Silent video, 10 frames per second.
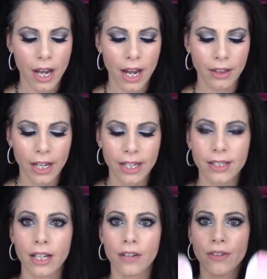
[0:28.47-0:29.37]
and like I
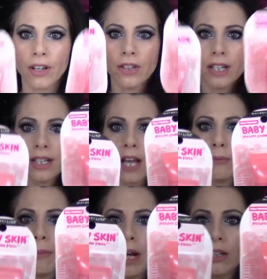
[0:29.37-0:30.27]
said, I found these
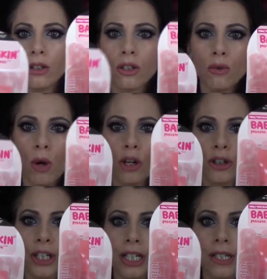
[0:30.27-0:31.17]
at my local
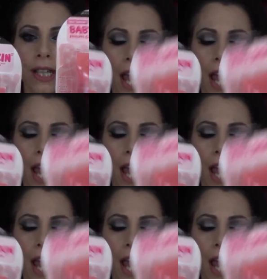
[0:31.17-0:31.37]
Walgreens,